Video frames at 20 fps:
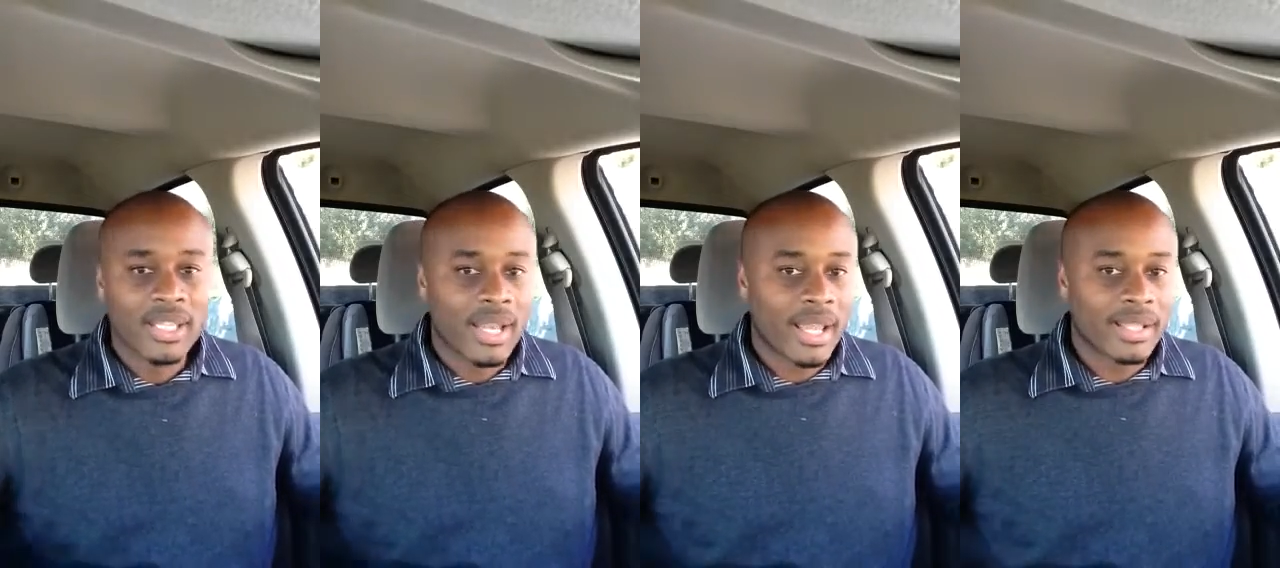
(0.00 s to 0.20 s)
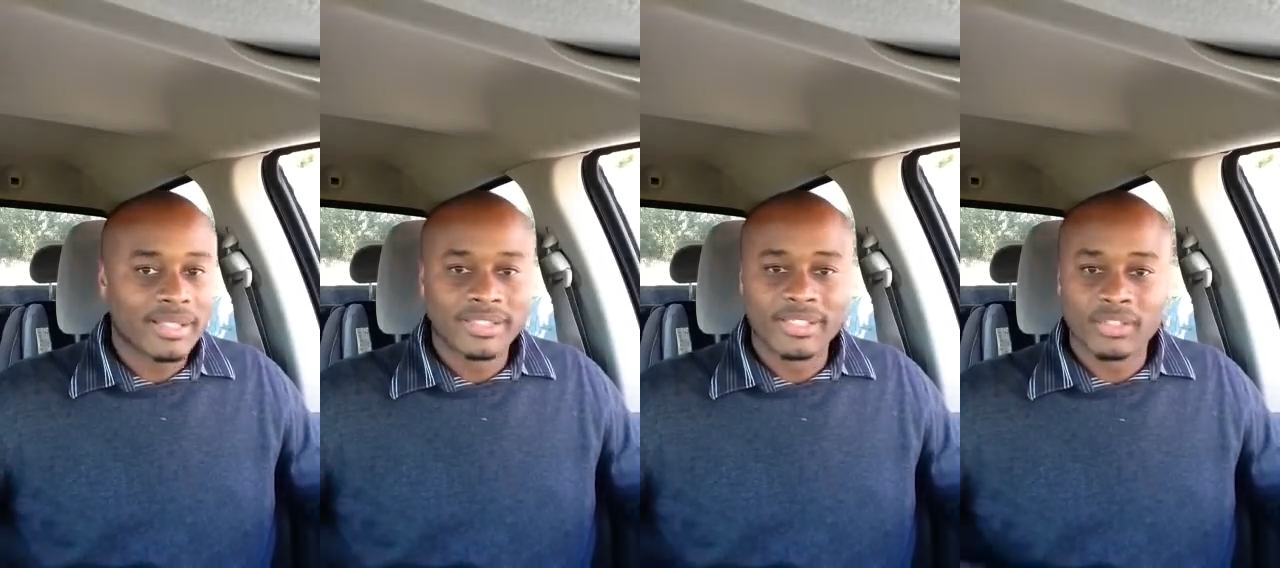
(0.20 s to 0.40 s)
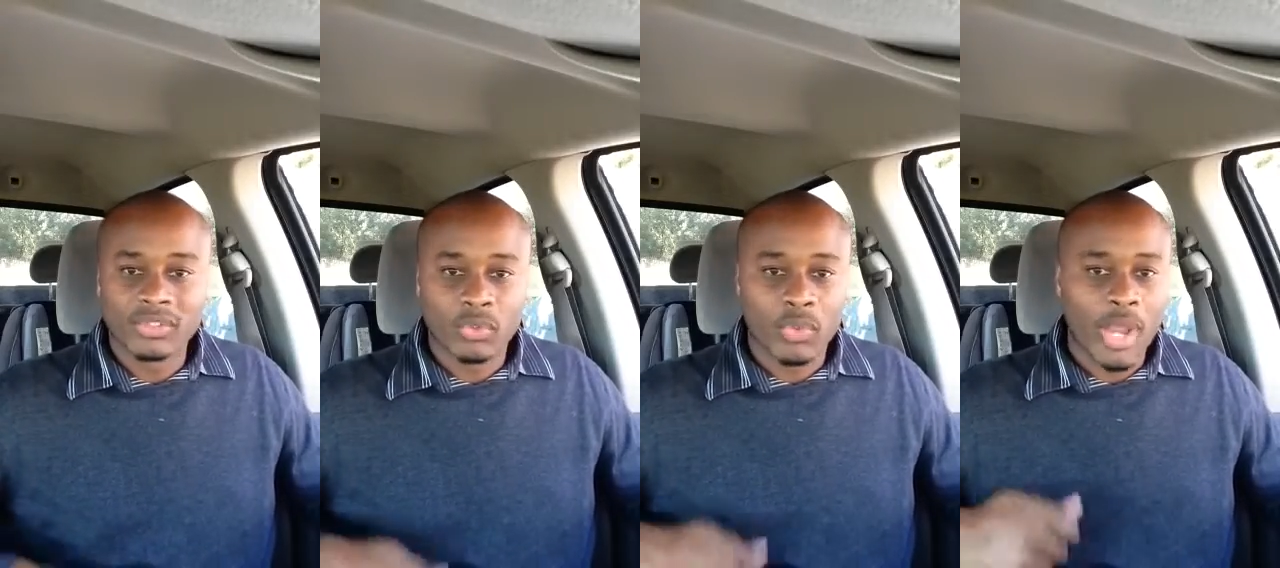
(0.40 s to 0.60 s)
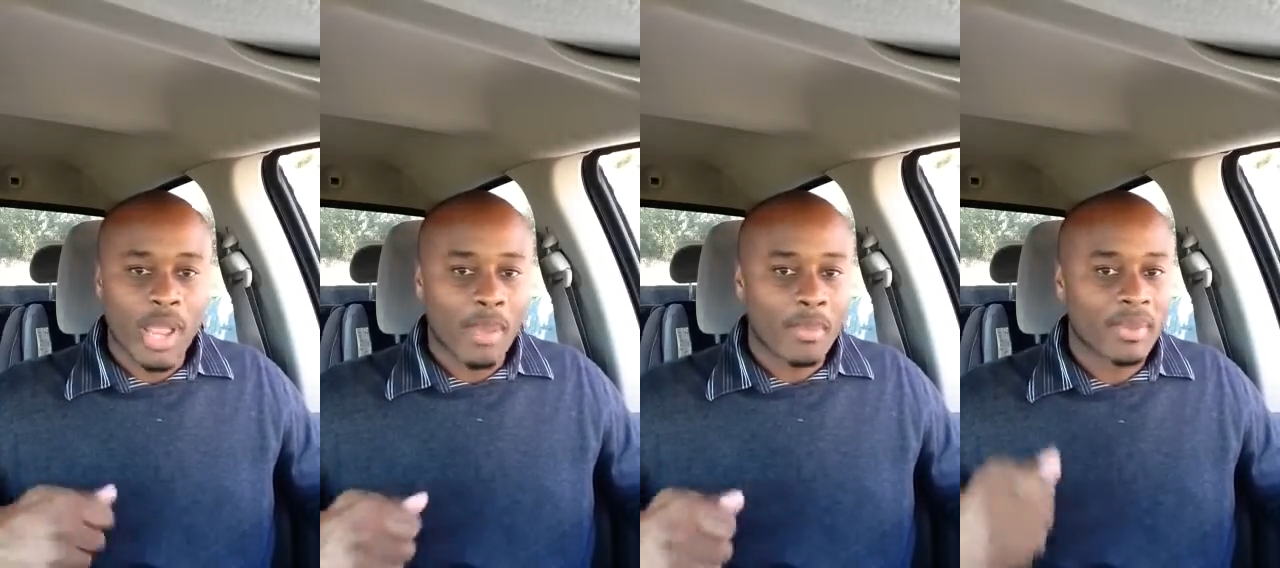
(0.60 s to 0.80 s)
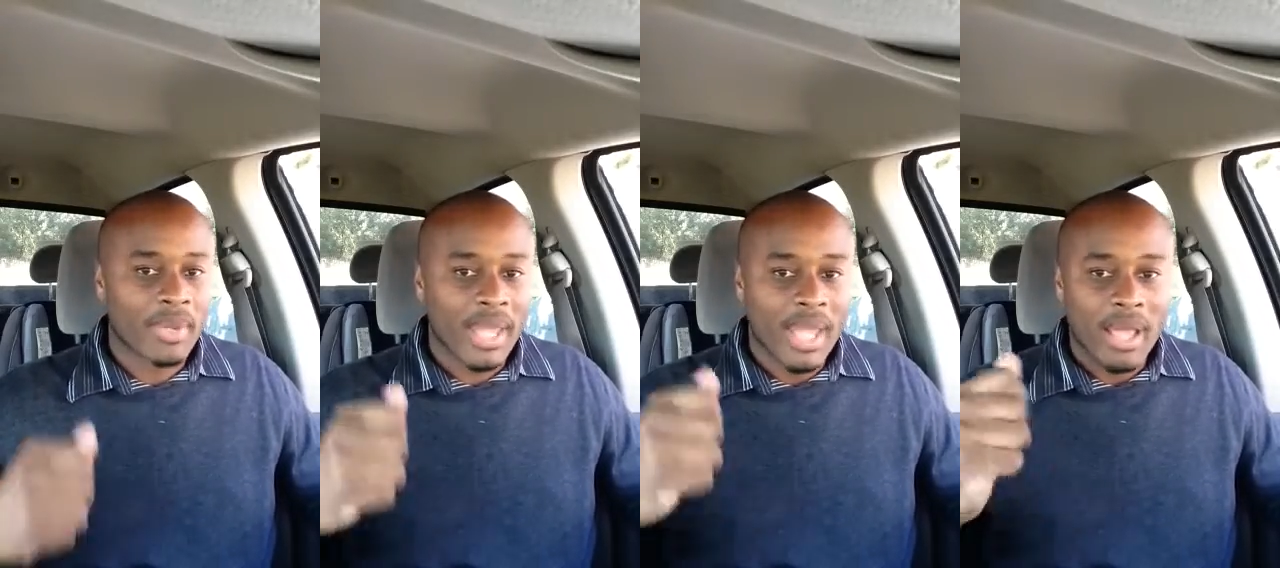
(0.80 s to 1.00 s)
I can just
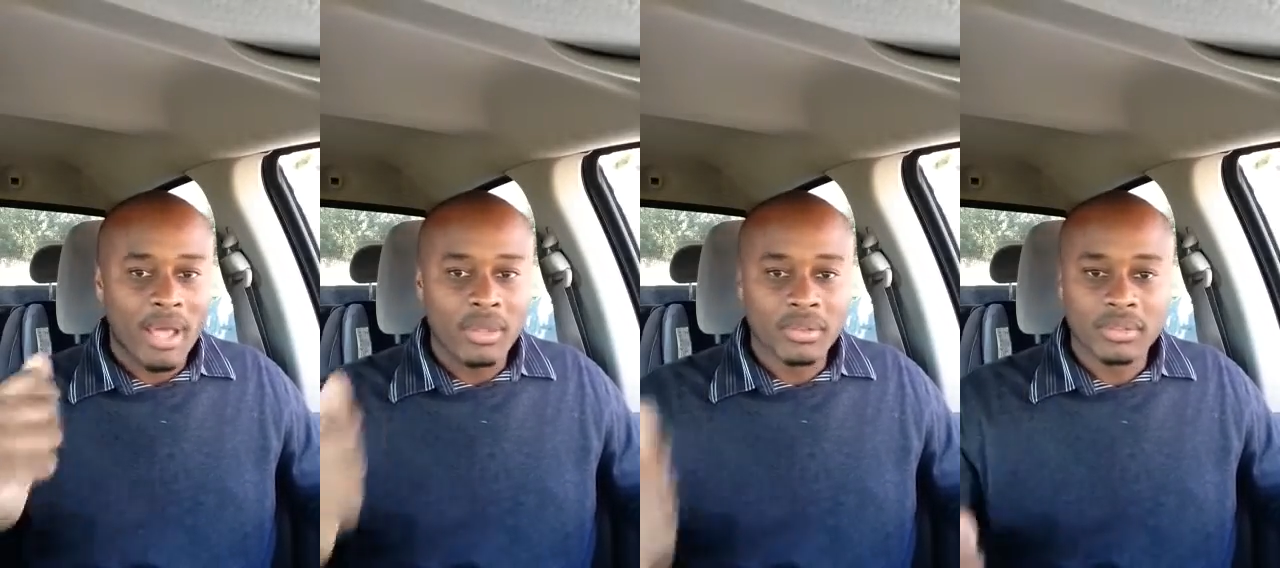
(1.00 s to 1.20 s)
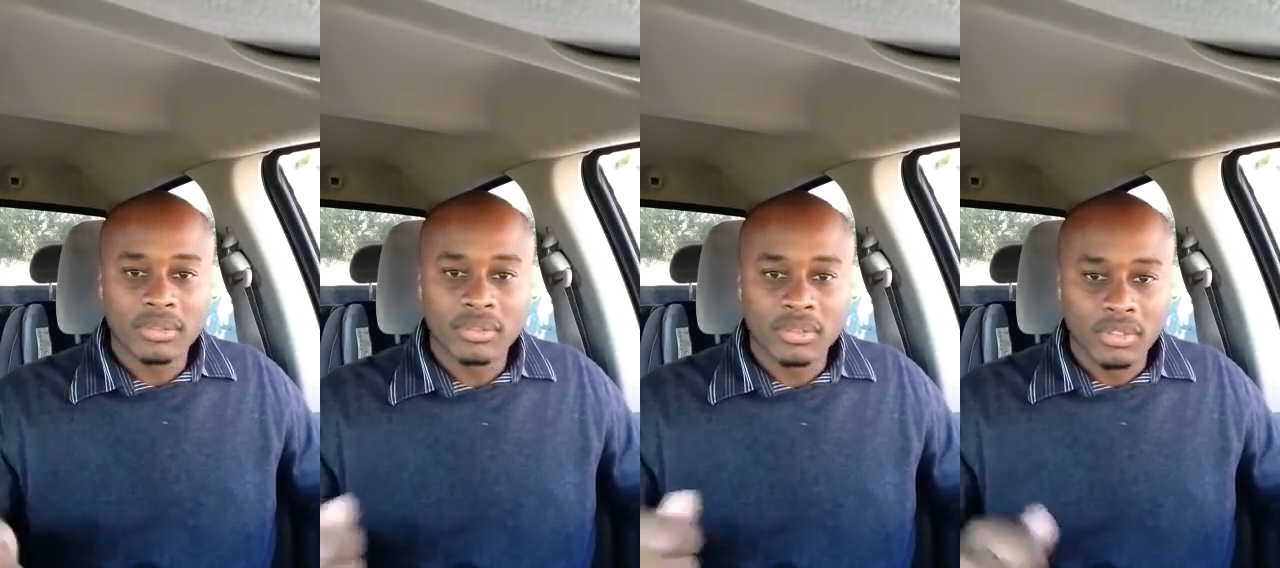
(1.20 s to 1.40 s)
grab it out,